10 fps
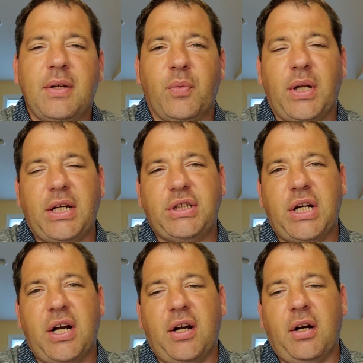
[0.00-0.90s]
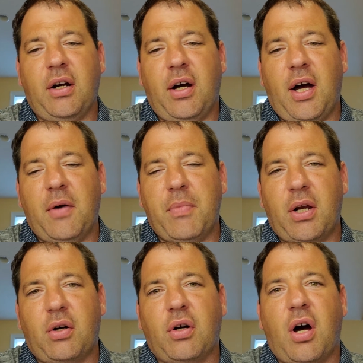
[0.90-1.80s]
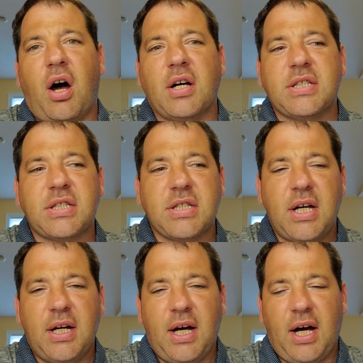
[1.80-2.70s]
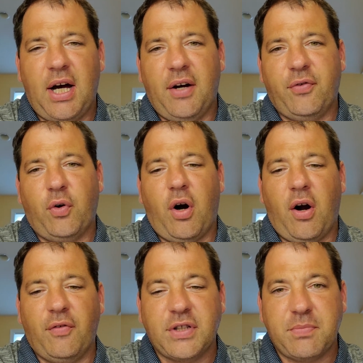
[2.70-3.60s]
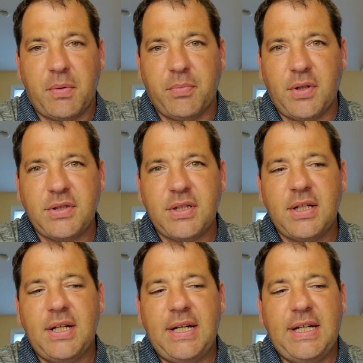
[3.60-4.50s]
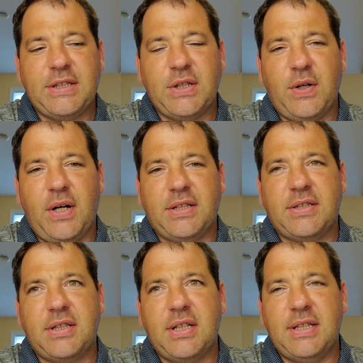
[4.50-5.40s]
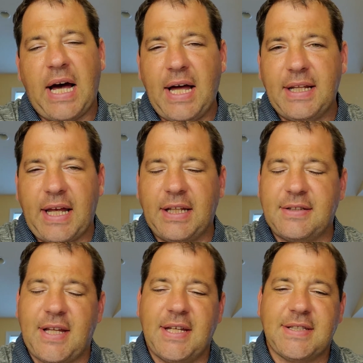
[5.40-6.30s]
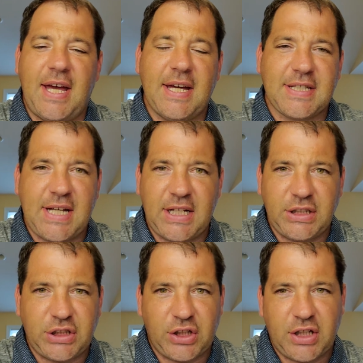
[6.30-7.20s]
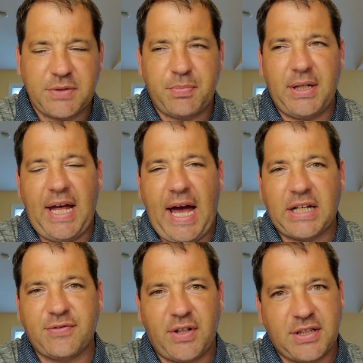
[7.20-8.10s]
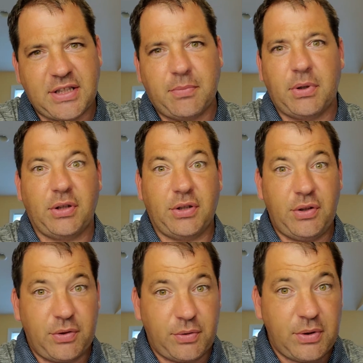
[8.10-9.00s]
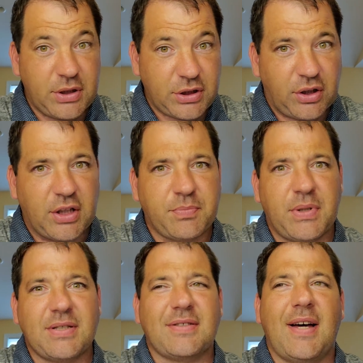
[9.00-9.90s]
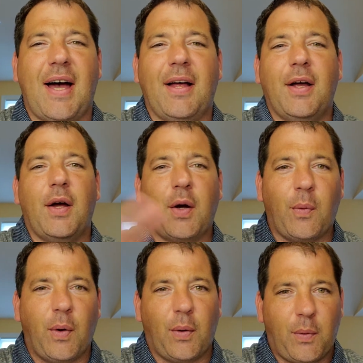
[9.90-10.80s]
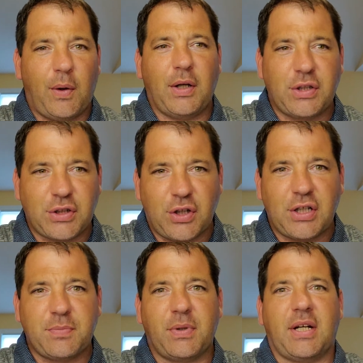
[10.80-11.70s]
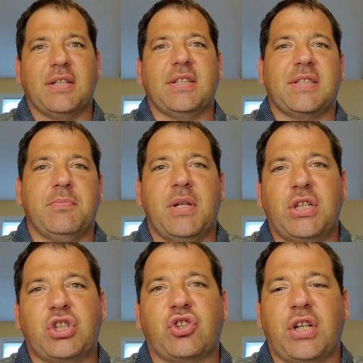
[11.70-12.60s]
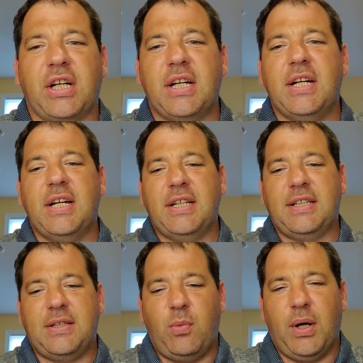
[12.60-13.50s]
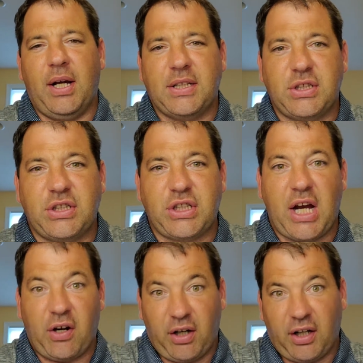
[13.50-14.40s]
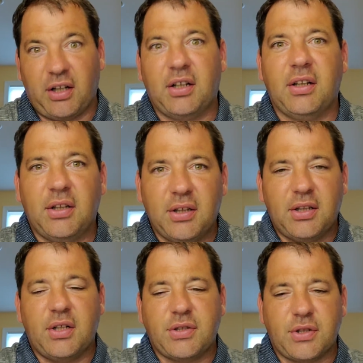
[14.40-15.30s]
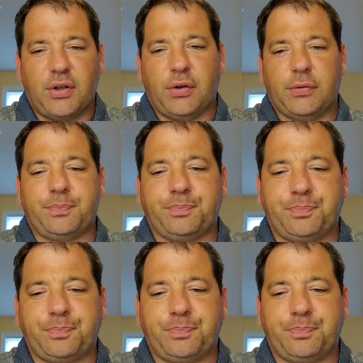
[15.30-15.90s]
where they share medical costs for all of its members. So it's not, they say it's not insurance, but it acts very similar to insurance, but it's not quote unquote insurance because it's a ministry where it's sharing. So